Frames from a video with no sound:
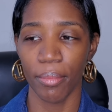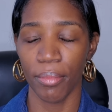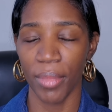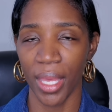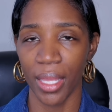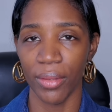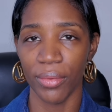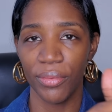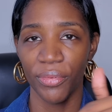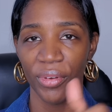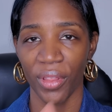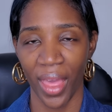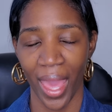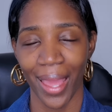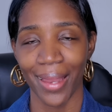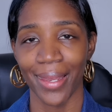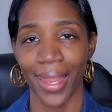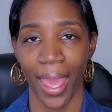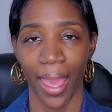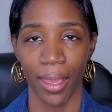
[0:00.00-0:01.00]
meant for
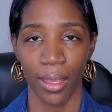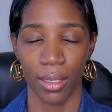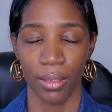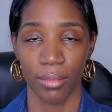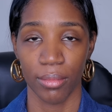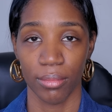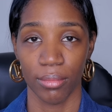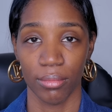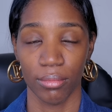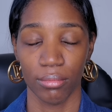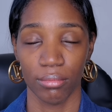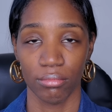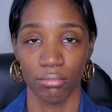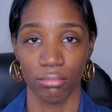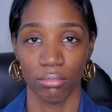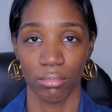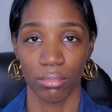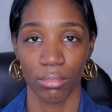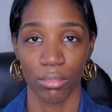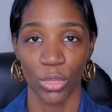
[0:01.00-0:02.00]
that day.
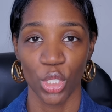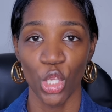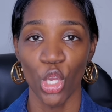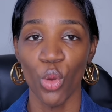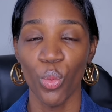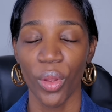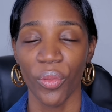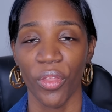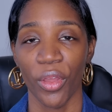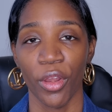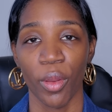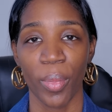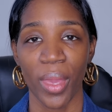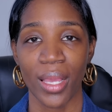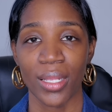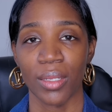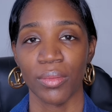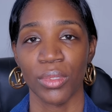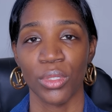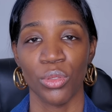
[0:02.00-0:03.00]
You were there to be
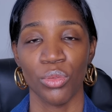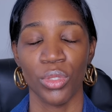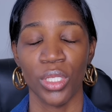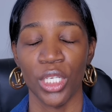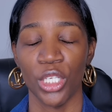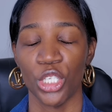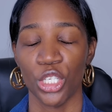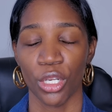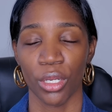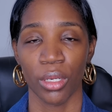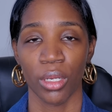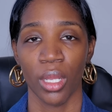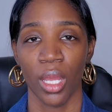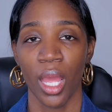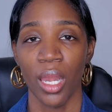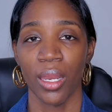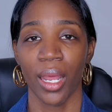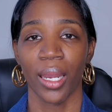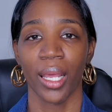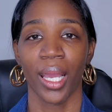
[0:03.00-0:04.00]
a substitute teacher,
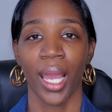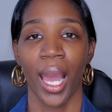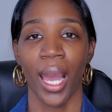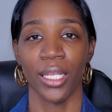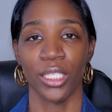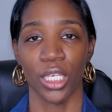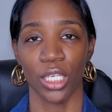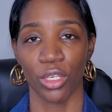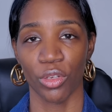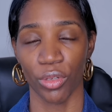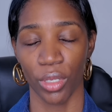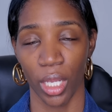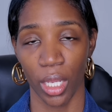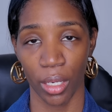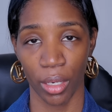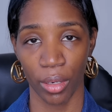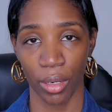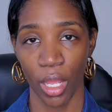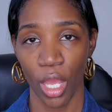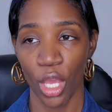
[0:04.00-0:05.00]
not a content
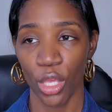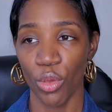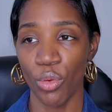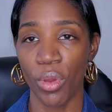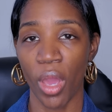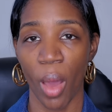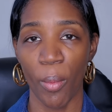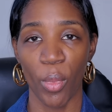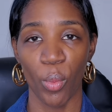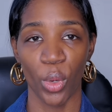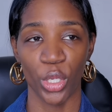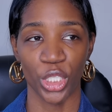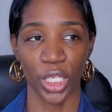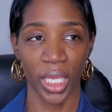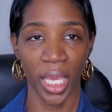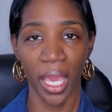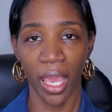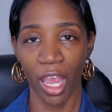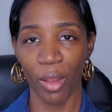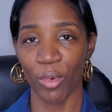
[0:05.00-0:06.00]
creator. You coming with your
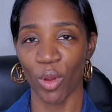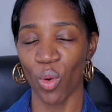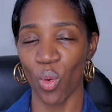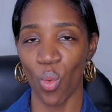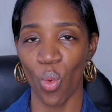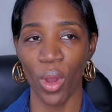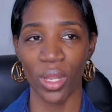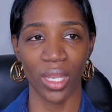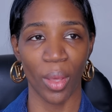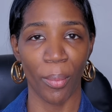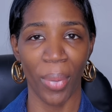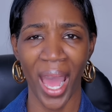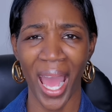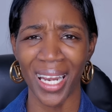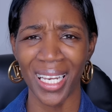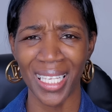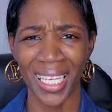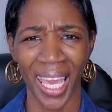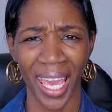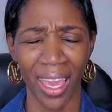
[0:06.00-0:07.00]
camera on, the
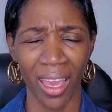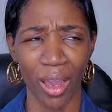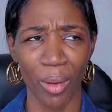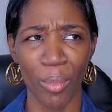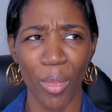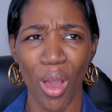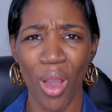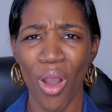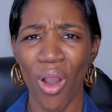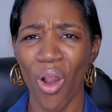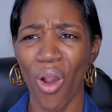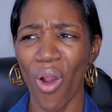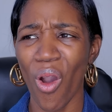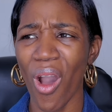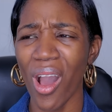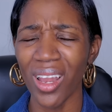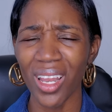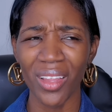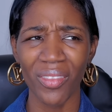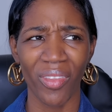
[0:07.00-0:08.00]
body cam,
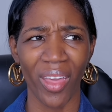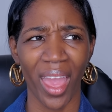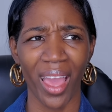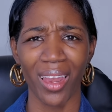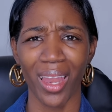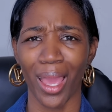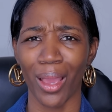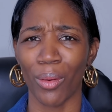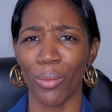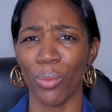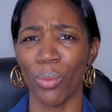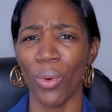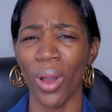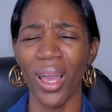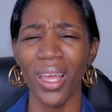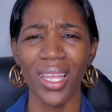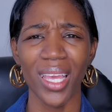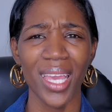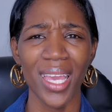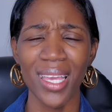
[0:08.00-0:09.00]
all of that. Like,
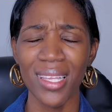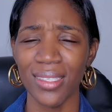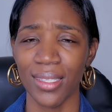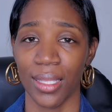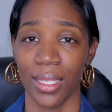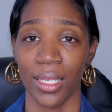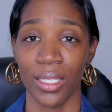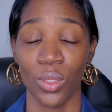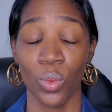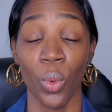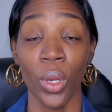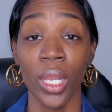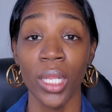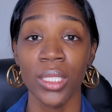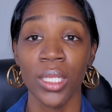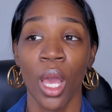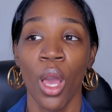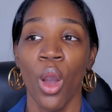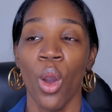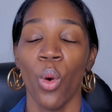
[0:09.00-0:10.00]
what is this? What
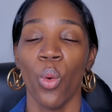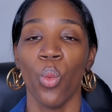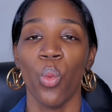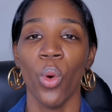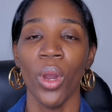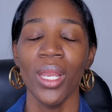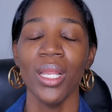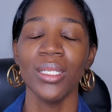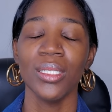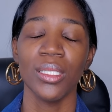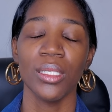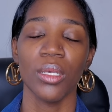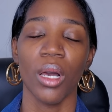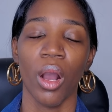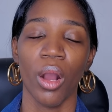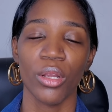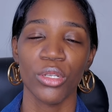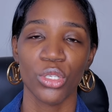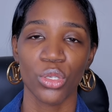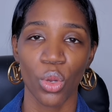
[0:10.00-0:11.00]
is
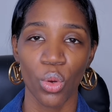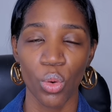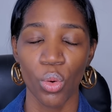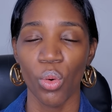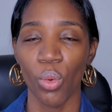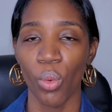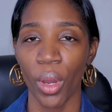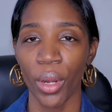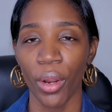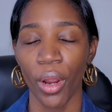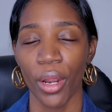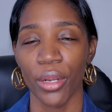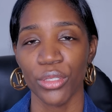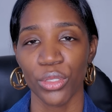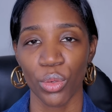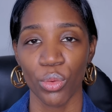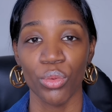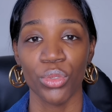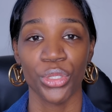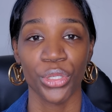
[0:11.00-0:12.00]
our school? What are our
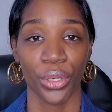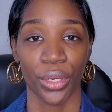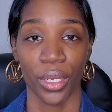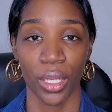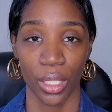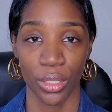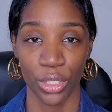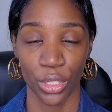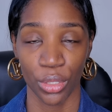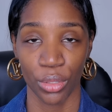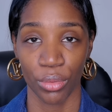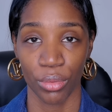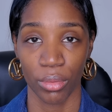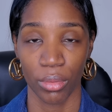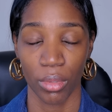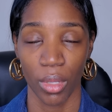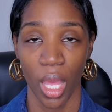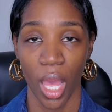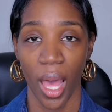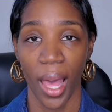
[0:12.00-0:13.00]
schools turning into?
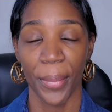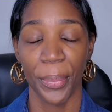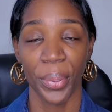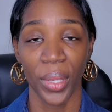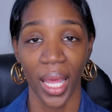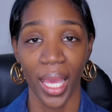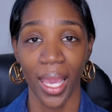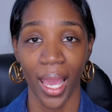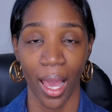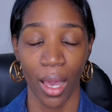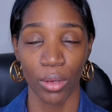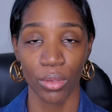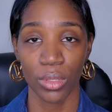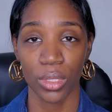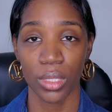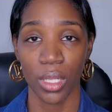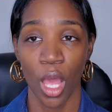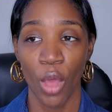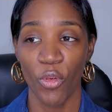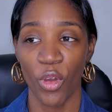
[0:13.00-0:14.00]
A
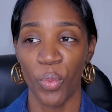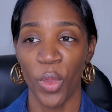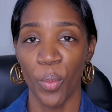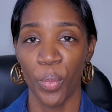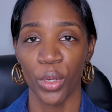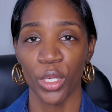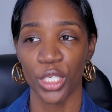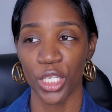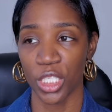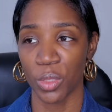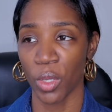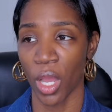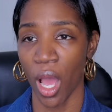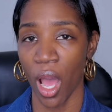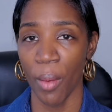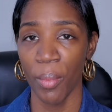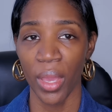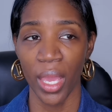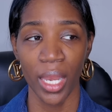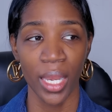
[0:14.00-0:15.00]
playhouse for people to just
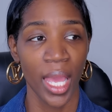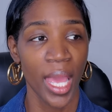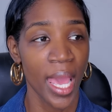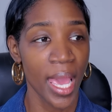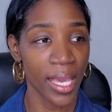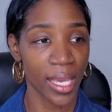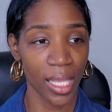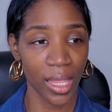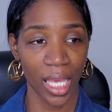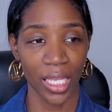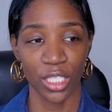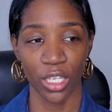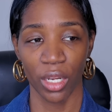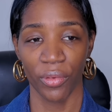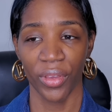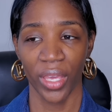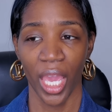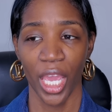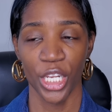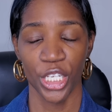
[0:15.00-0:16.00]
come in, get their
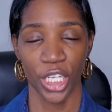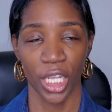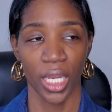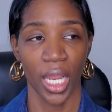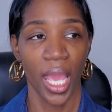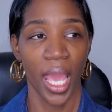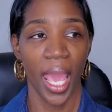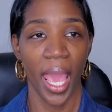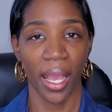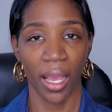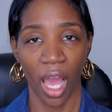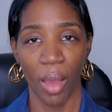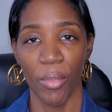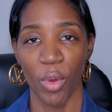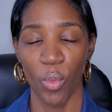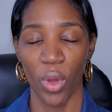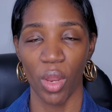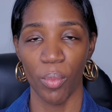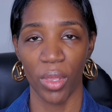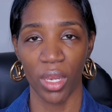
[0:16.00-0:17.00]
certification, and come
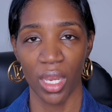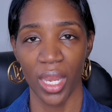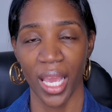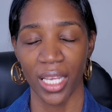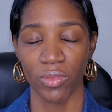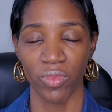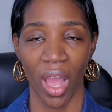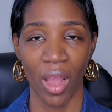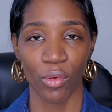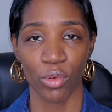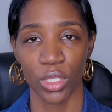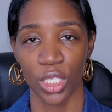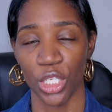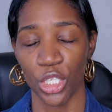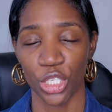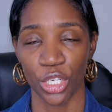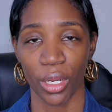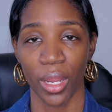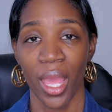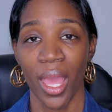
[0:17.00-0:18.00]
and want to be the next viral
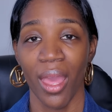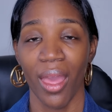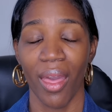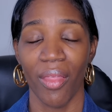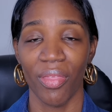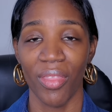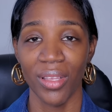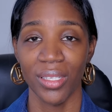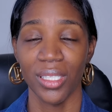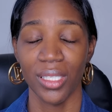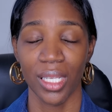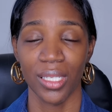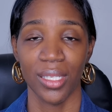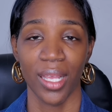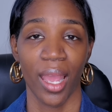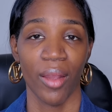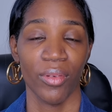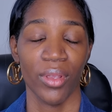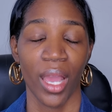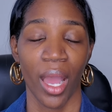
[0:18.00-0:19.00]
teacher. And this is the
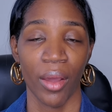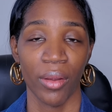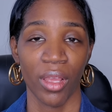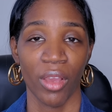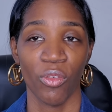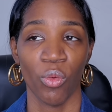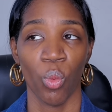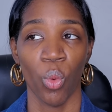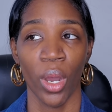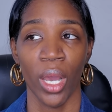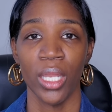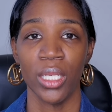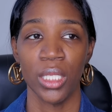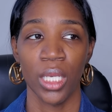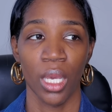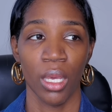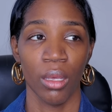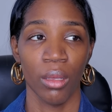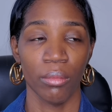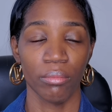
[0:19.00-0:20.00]
sad reality of what
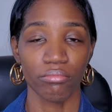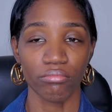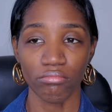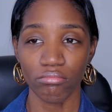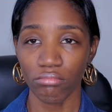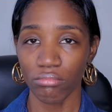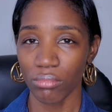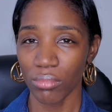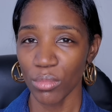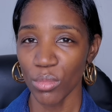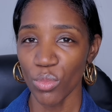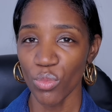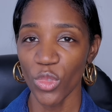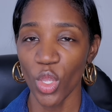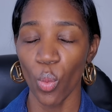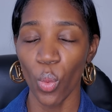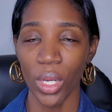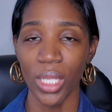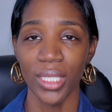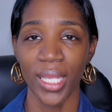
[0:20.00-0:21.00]

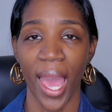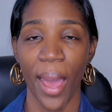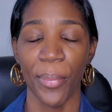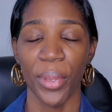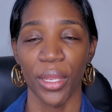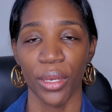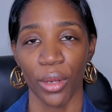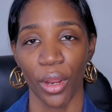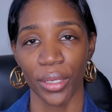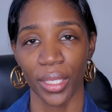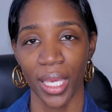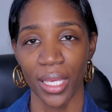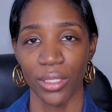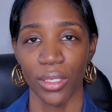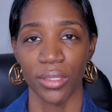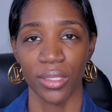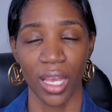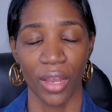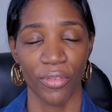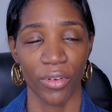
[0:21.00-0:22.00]
is happening. Our kids
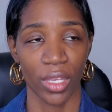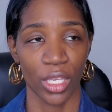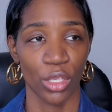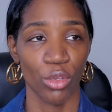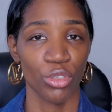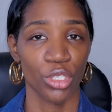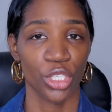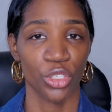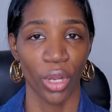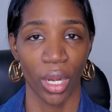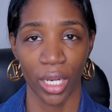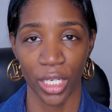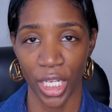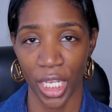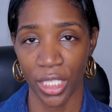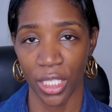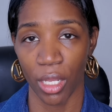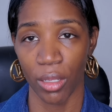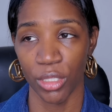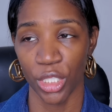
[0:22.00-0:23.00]
are suffering, and you just trying
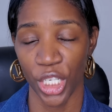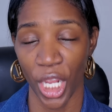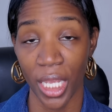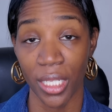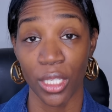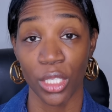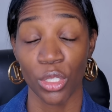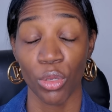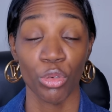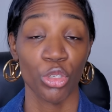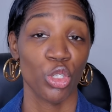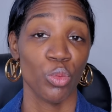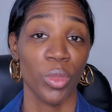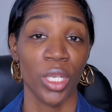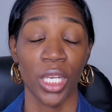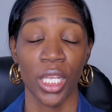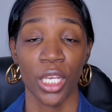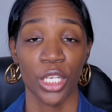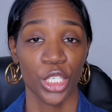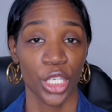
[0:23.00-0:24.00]
to chase a social
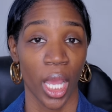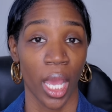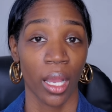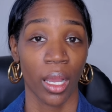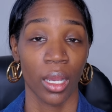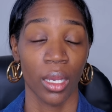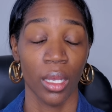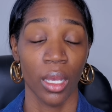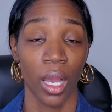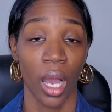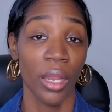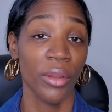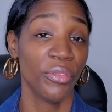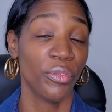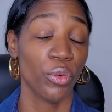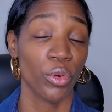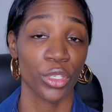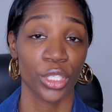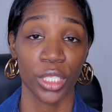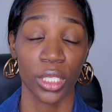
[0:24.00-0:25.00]
media check,
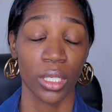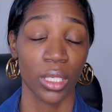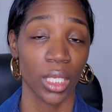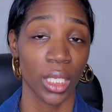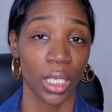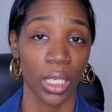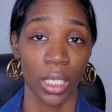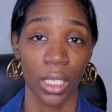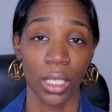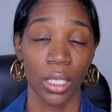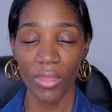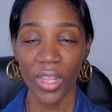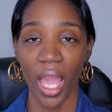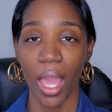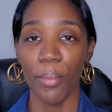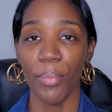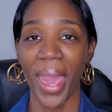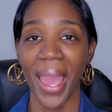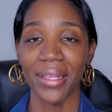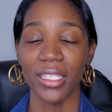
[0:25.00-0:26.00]
unfortunately.
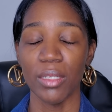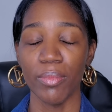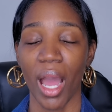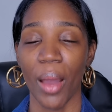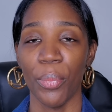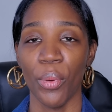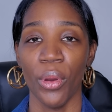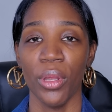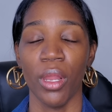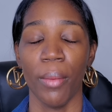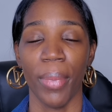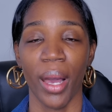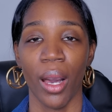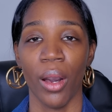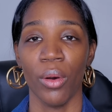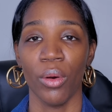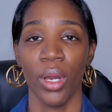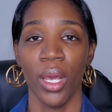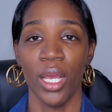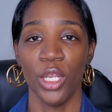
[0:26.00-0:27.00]
And back to my point
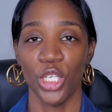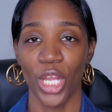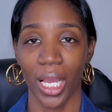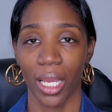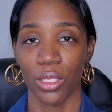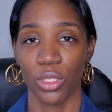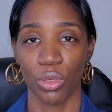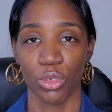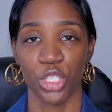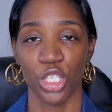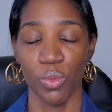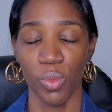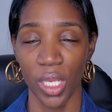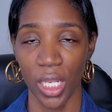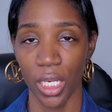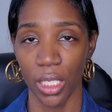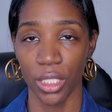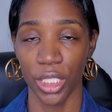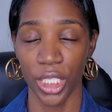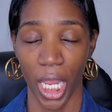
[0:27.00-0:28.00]
about checking a social
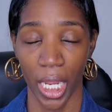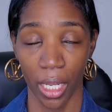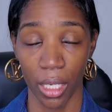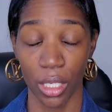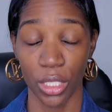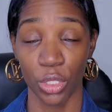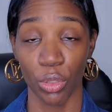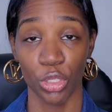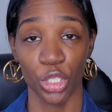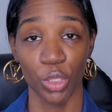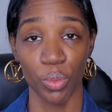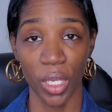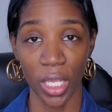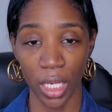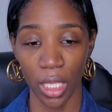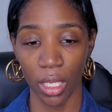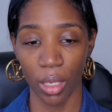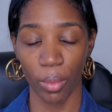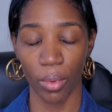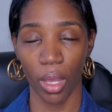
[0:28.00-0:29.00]

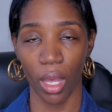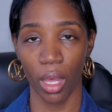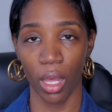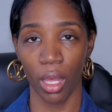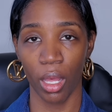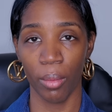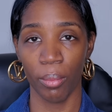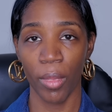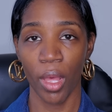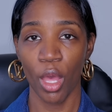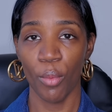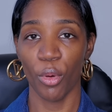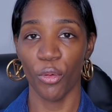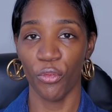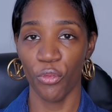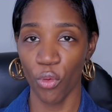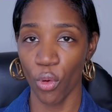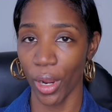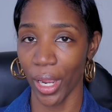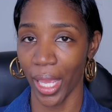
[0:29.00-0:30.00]
media
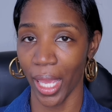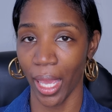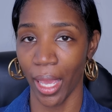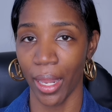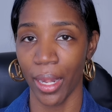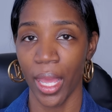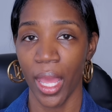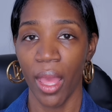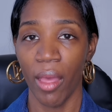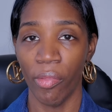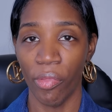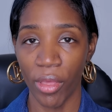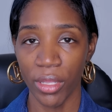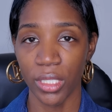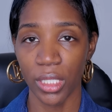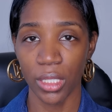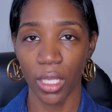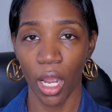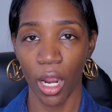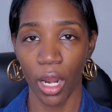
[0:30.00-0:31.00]
beforehand. This
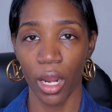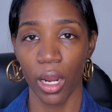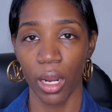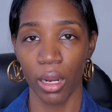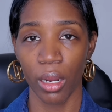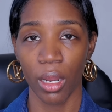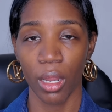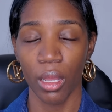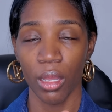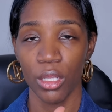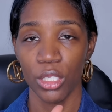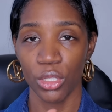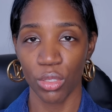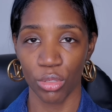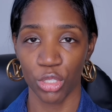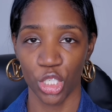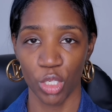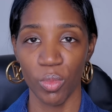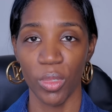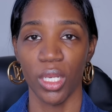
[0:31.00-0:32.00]
is her
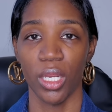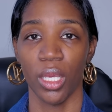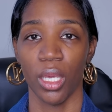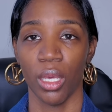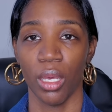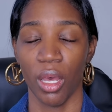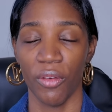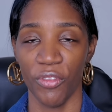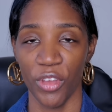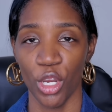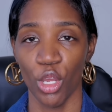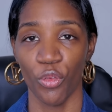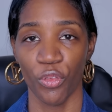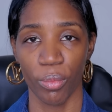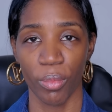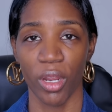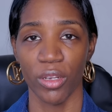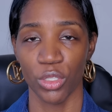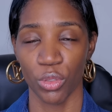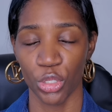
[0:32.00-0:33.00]
social media, a video
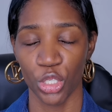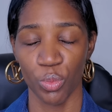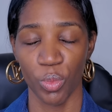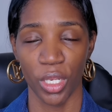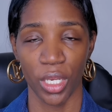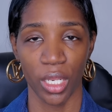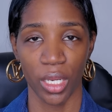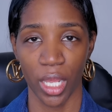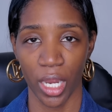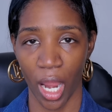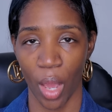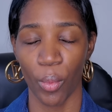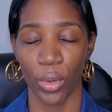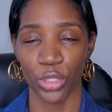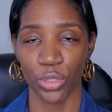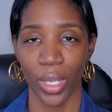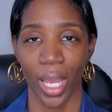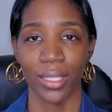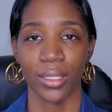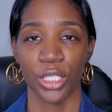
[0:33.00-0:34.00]
from her social media that I want
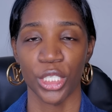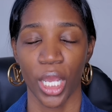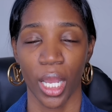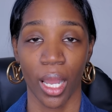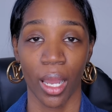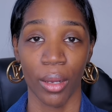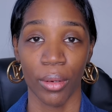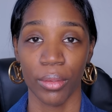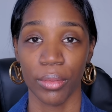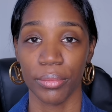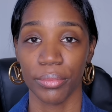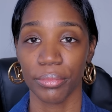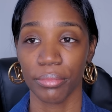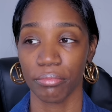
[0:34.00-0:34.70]
you guys to check out.